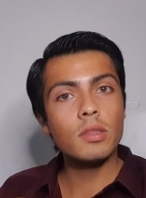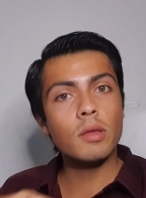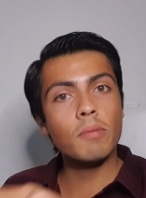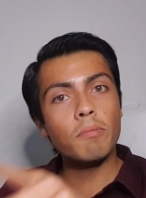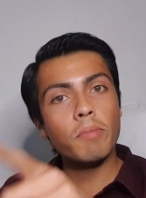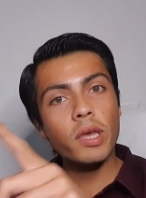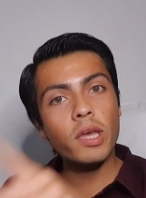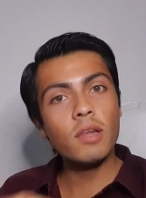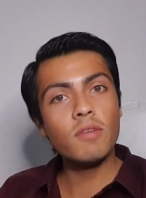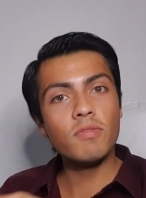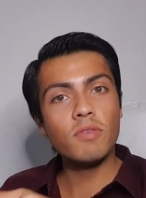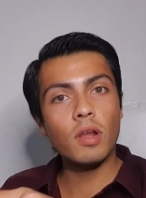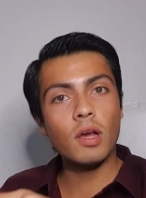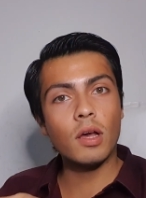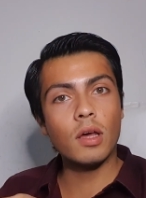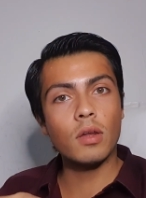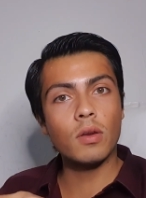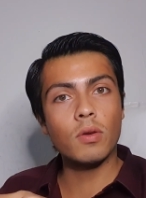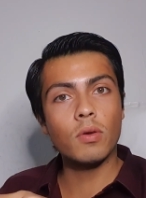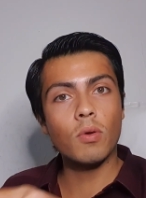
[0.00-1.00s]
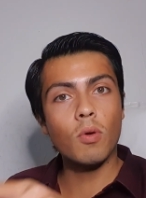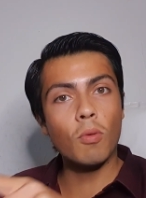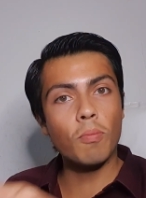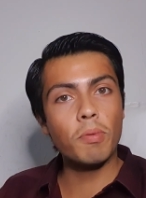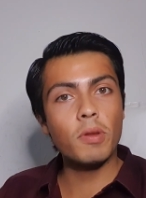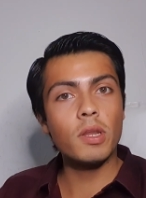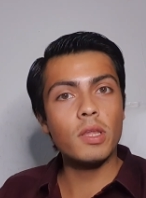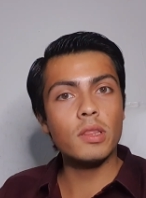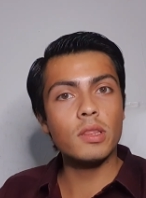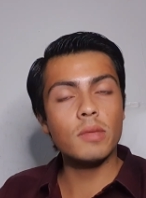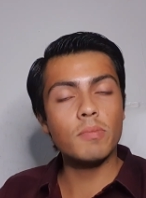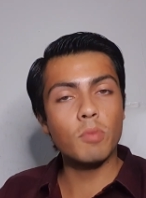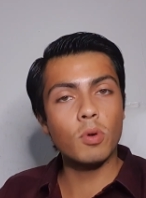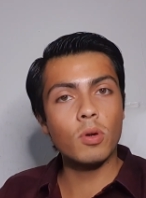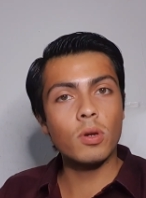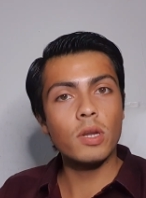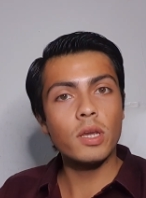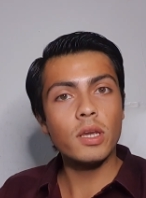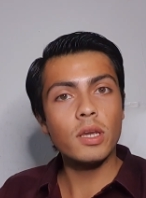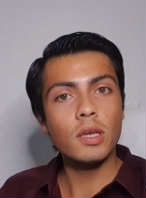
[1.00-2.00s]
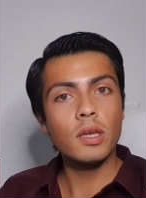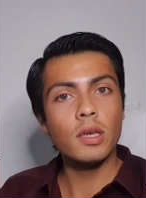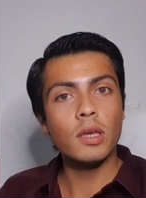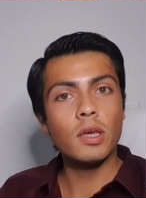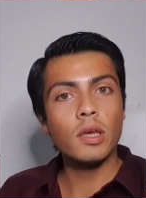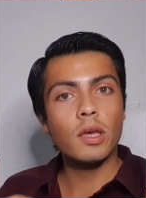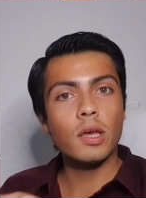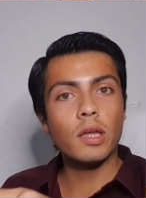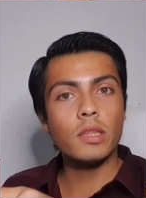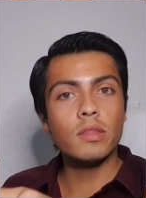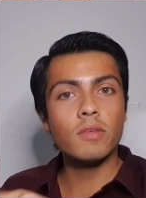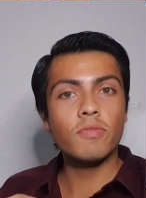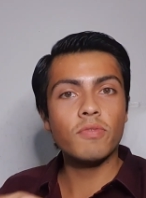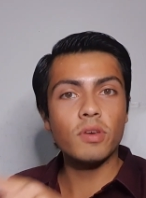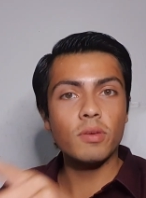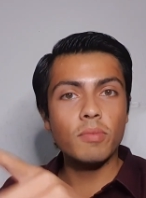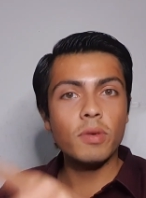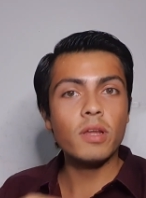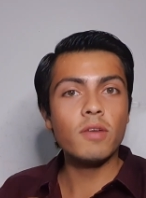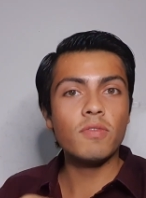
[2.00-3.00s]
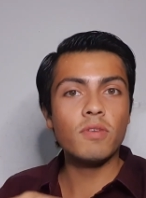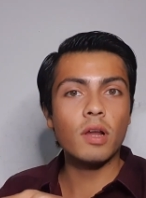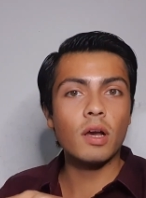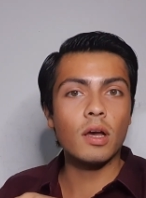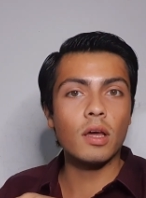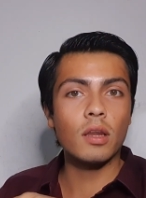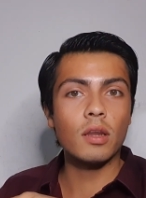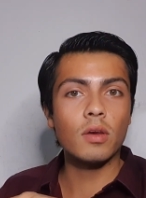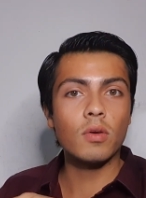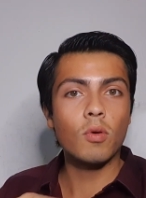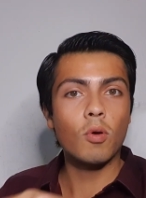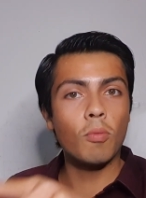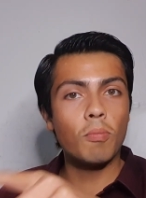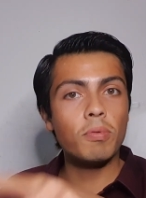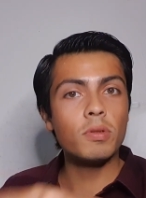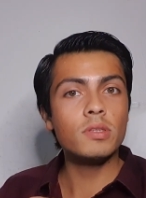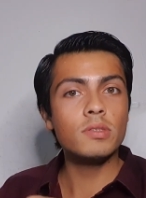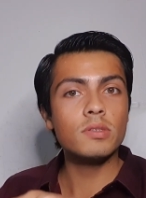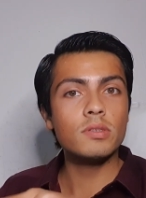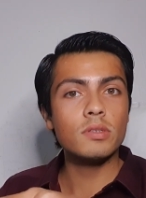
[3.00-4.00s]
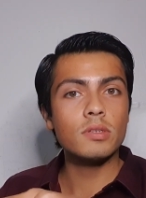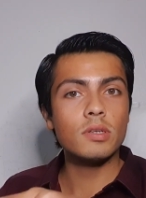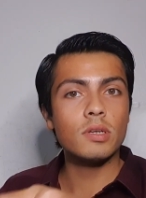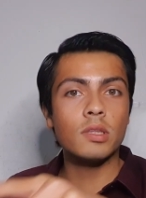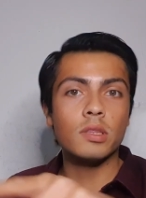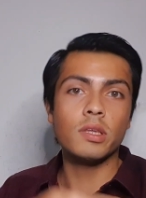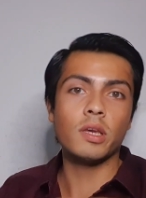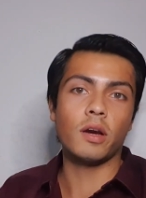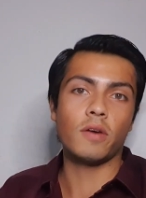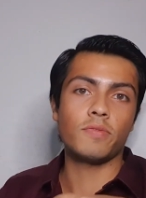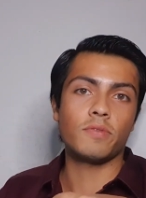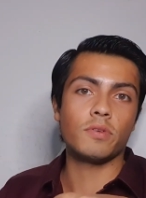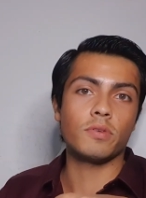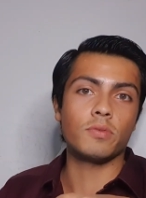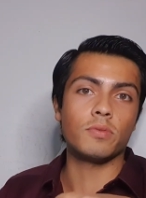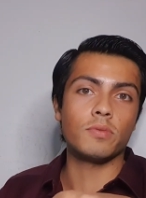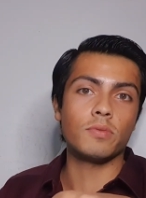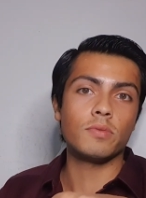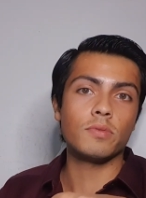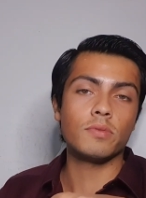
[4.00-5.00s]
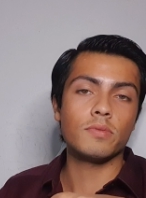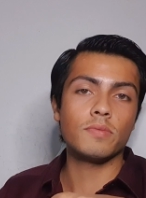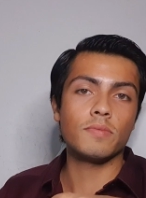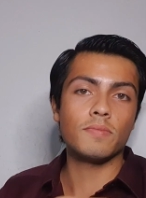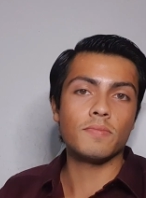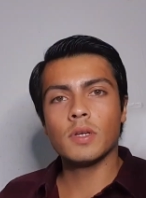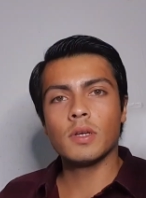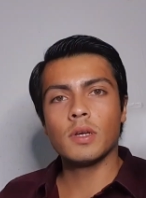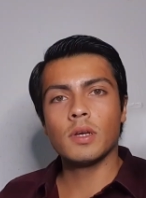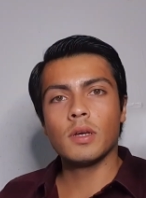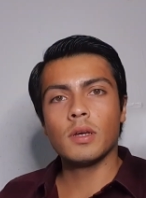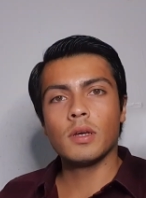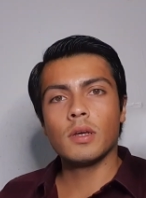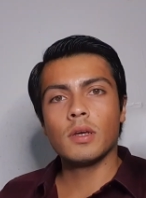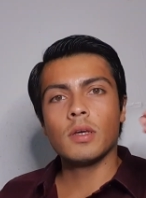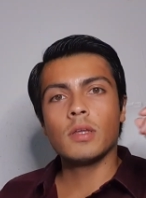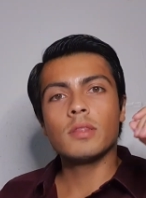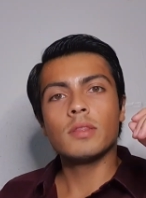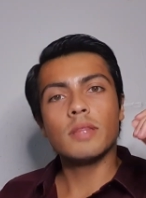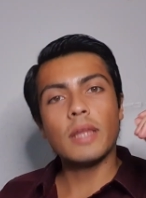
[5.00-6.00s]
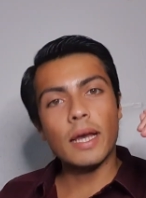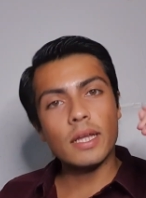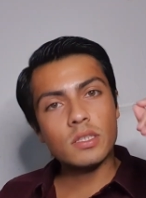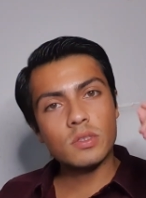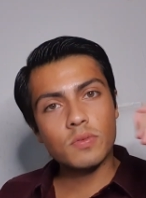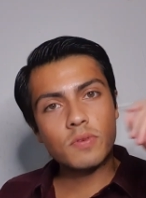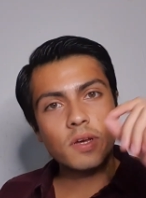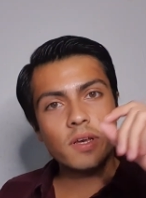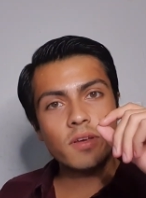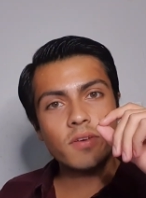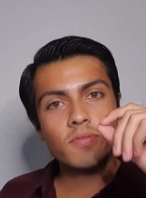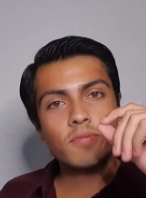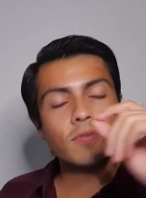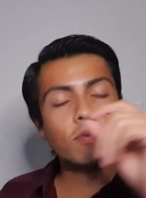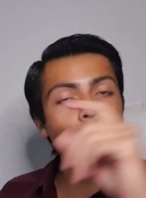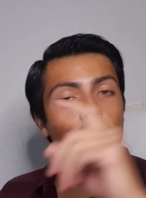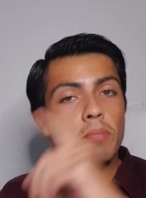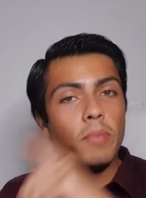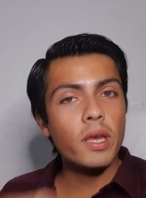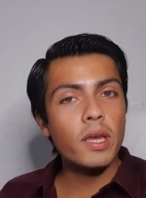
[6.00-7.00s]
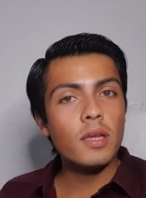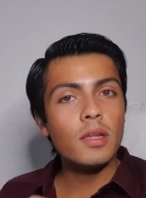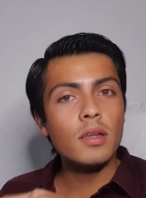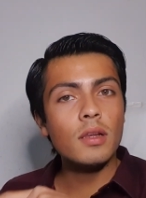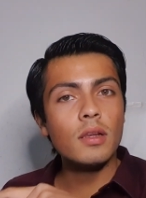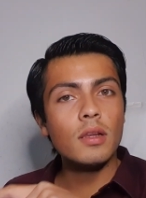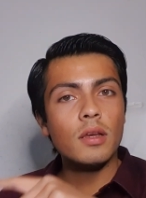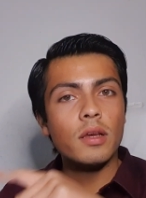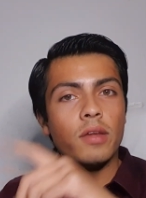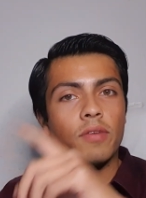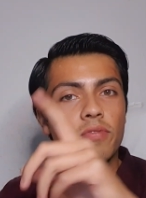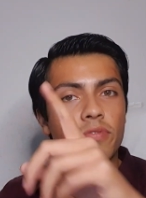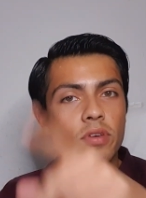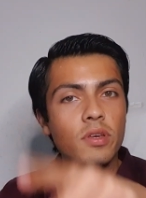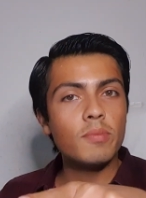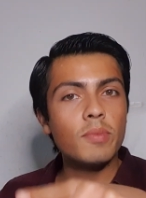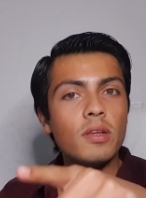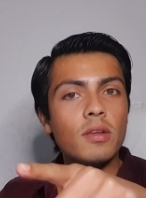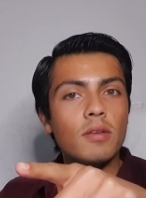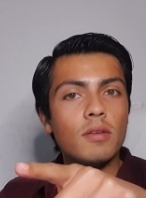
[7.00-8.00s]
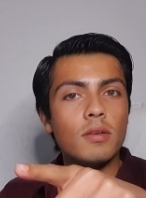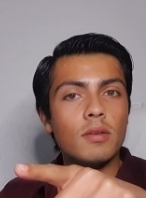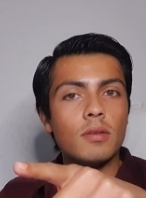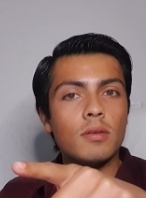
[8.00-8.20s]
the male flower opens in the morning and the female flower opens in the afternoon. That's why for male and female